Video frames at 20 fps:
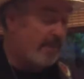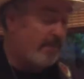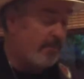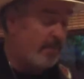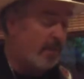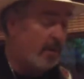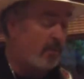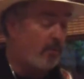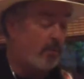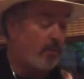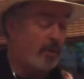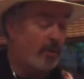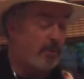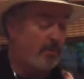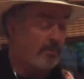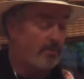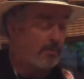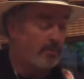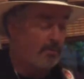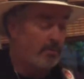A bar
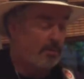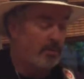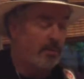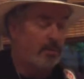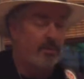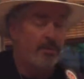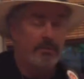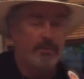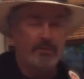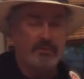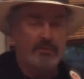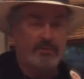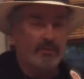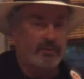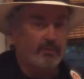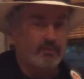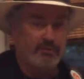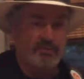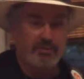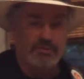chord. It's
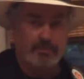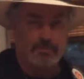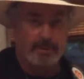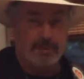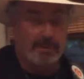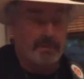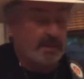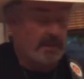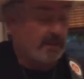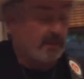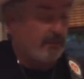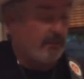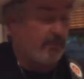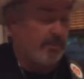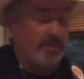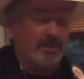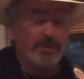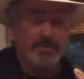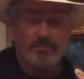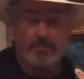just your basic E
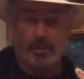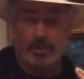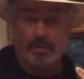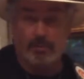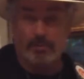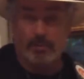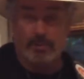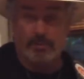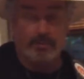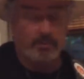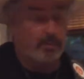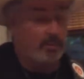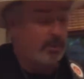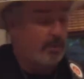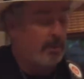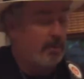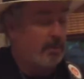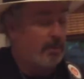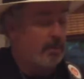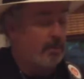formation bar chord,
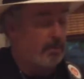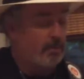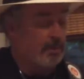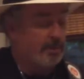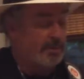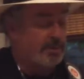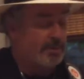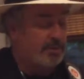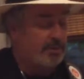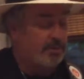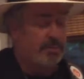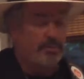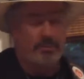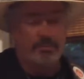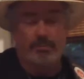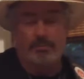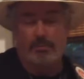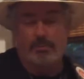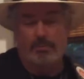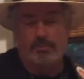which,
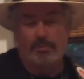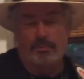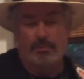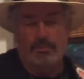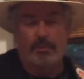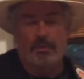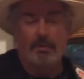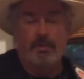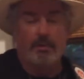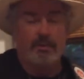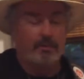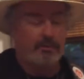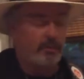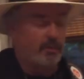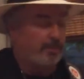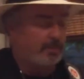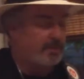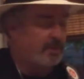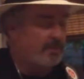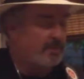
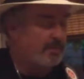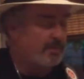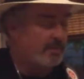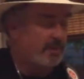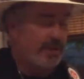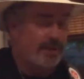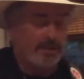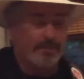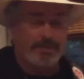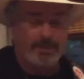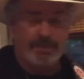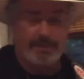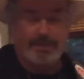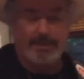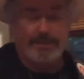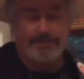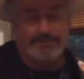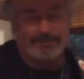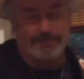don't be intimidated by that.